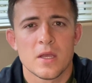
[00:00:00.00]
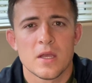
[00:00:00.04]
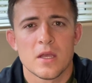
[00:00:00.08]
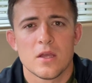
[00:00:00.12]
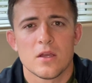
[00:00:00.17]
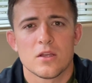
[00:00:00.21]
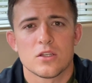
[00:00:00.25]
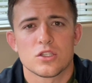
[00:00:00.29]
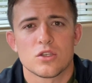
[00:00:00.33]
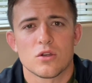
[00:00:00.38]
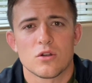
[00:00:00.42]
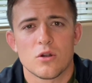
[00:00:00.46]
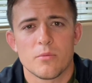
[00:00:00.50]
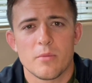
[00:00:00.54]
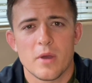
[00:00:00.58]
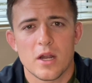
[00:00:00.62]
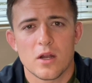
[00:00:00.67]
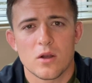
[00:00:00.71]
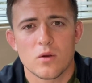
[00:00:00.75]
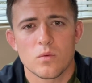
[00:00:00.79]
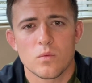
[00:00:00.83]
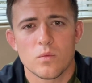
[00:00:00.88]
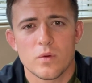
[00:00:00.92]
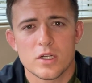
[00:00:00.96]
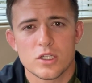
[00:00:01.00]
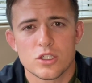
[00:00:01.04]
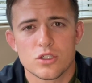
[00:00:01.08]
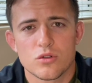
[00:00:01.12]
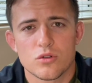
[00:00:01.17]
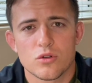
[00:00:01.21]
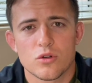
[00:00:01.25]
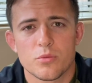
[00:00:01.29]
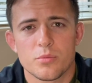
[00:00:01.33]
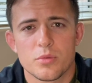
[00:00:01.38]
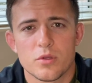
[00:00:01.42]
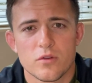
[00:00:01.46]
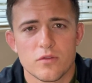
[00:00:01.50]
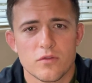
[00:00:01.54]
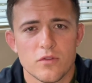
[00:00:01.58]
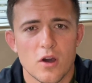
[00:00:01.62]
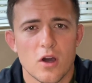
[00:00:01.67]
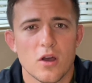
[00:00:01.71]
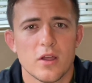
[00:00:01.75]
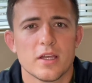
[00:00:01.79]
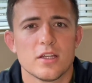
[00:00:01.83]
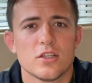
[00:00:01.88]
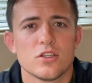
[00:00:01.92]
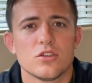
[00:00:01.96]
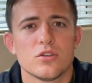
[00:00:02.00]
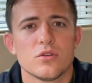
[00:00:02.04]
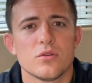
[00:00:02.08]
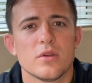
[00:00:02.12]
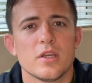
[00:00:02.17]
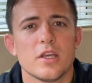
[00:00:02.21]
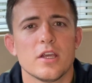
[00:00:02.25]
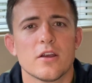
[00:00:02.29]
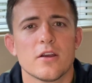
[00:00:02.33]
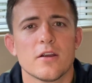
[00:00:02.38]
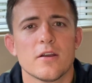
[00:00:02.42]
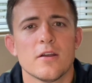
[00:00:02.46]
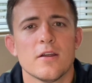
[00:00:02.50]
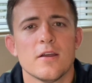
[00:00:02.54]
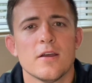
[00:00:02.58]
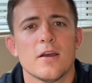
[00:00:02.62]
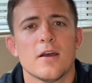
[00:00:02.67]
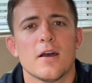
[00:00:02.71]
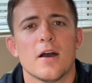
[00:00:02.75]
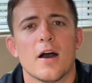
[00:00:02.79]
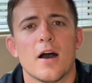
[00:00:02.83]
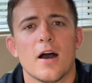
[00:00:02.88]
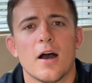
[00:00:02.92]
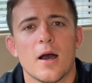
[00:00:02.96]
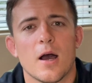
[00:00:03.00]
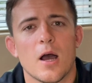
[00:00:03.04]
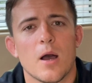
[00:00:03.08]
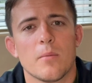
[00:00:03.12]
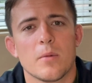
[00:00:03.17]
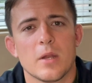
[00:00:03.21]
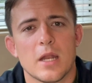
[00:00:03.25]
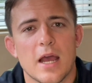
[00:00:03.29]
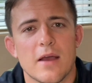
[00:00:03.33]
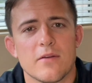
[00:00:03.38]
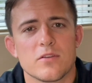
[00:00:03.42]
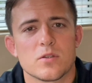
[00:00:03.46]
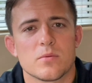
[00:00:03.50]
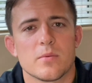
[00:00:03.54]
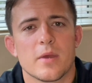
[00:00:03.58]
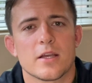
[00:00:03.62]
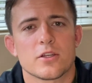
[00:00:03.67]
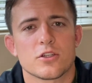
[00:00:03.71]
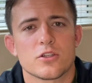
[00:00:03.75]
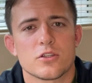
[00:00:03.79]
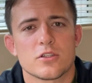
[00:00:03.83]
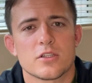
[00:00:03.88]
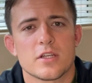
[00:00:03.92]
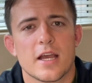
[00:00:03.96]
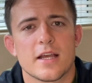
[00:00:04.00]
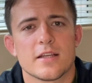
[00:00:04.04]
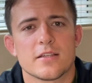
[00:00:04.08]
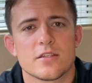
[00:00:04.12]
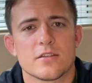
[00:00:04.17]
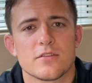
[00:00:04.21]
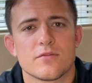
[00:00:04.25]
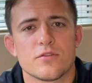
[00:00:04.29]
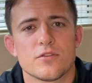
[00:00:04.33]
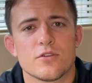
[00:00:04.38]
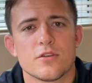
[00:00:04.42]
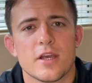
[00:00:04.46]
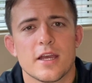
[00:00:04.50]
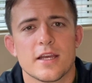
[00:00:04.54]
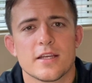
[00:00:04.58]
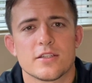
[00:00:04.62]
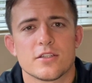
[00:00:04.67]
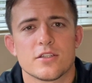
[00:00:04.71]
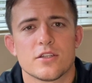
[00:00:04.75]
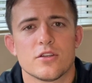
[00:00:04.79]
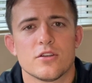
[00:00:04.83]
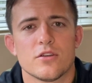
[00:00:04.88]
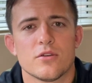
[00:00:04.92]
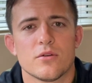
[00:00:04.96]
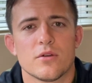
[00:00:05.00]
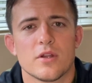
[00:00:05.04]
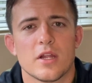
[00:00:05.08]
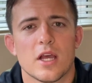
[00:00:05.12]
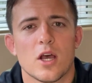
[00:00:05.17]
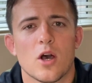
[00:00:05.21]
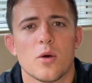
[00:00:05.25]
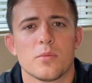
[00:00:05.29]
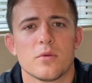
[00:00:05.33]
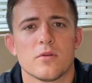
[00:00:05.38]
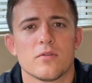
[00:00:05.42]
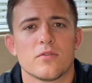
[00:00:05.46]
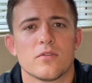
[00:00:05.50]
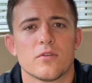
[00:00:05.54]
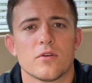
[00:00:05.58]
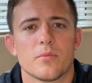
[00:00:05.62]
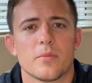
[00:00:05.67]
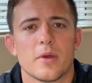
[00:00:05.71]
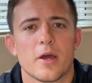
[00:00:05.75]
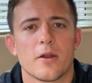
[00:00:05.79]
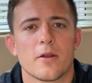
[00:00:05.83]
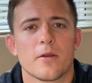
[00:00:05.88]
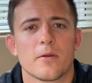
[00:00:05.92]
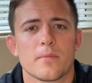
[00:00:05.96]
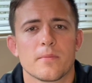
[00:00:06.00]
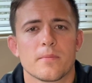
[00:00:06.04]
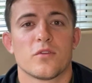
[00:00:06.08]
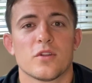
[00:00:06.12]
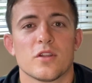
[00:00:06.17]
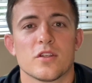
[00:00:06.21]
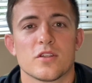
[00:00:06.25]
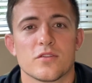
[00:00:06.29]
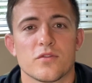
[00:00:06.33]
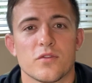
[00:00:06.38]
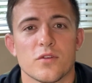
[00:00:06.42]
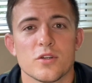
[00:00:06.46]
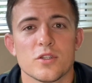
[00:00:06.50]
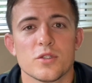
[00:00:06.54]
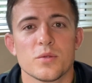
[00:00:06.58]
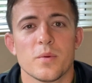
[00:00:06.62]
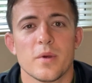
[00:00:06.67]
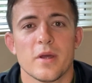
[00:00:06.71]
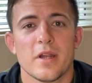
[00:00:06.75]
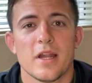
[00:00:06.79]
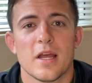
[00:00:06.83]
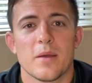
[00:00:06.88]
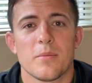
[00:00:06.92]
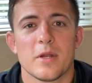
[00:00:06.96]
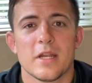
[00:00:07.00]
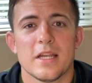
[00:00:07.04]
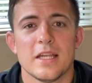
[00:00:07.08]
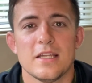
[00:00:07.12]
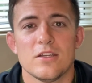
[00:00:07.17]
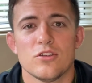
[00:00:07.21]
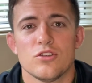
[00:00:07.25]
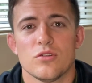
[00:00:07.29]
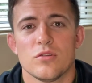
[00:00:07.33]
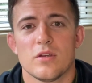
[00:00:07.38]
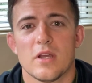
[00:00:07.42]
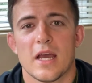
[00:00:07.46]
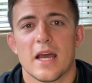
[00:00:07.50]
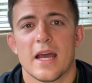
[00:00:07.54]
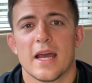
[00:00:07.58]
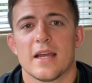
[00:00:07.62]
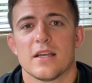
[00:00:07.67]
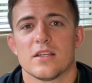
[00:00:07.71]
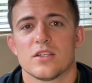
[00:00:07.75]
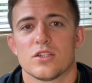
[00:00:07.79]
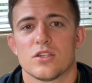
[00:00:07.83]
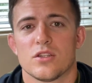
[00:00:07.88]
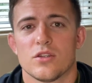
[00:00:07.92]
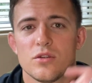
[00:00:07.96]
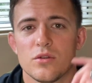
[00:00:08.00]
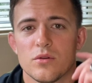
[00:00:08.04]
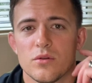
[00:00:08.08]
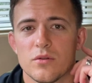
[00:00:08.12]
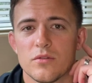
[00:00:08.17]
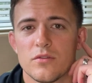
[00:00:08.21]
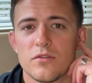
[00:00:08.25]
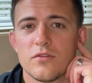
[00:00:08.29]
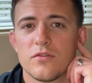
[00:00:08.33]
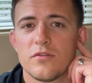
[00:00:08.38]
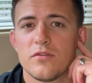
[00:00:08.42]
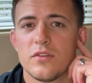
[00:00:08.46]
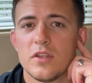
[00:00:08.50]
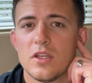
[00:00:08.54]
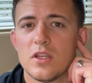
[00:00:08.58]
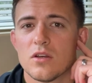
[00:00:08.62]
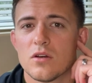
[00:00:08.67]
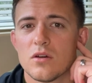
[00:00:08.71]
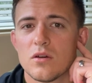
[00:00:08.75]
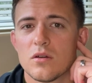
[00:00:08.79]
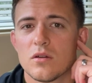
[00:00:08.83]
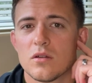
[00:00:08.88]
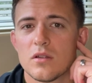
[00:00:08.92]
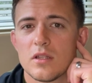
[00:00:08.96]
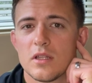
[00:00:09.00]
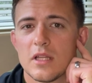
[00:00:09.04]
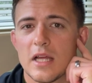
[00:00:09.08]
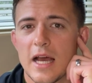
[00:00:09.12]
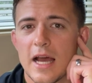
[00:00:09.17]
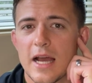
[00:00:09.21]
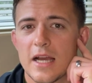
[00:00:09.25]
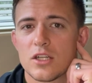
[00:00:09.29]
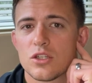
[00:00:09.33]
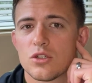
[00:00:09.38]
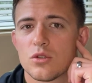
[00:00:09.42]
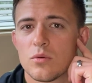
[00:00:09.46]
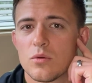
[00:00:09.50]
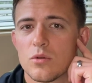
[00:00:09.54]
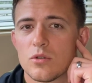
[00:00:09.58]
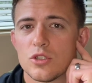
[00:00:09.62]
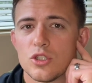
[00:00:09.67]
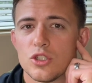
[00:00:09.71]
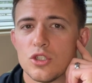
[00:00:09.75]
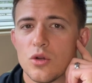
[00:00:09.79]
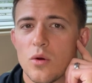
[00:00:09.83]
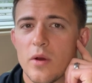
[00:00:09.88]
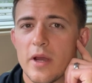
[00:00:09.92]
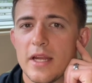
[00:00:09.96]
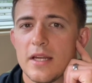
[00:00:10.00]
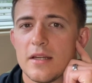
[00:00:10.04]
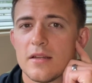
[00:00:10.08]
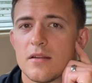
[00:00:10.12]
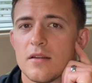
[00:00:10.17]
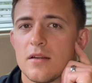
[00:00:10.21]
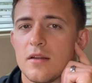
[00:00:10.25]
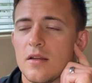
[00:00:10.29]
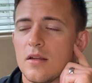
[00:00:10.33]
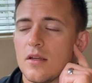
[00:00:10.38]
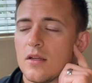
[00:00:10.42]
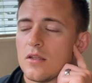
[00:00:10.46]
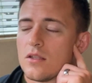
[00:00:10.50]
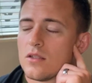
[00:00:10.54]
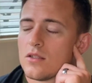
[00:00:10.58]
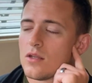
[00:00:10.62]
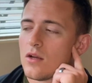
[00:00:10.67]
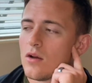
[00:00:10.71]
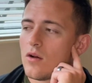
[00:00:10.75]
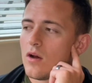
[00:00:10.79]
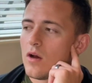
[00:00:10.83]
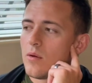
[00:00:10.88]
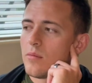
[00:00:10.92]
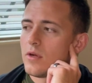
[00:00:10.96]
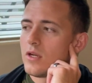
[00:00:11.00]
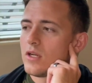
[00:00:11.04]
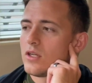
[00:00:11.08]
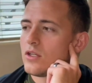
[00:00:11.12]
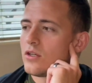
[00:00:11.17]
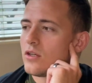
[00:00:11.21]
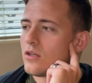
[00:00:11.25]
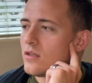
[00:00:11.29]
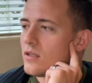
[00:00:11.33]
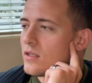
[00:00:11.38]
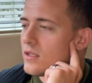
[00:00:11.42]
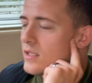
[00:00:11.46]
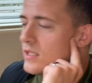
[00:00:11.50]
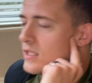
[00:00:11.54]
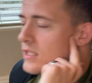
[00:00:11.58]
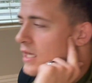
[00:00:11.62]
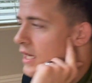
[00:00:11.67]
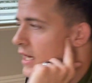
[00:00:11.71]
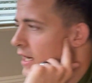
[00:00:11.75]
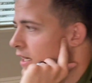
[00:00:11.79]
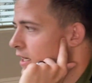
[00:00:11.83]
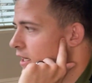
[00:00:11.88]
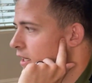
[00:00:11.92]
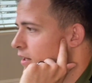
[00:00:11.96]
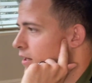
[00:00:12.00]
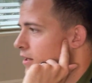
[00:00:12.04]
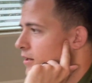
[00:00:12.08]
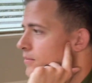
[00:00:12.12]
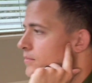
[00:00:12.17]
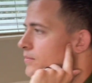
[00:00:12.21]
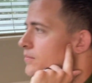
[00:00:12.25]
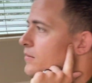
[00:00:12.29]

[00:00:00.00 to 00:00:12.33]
So no matter which group you fall into here, I'm going to have some exercises for you guys to do to help you feel better. This first one, I'm going to need you guys to feel the actual joint. So I'm going to turn to the side here.